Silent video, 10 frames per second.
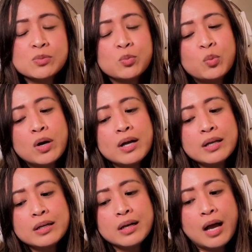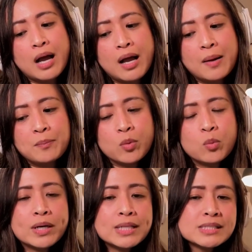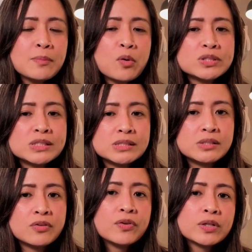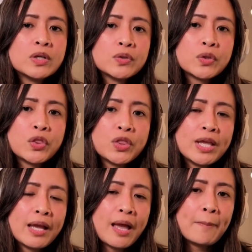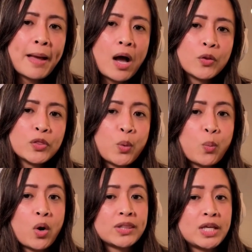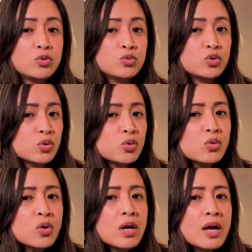what is the most difficult thing about the work that you do?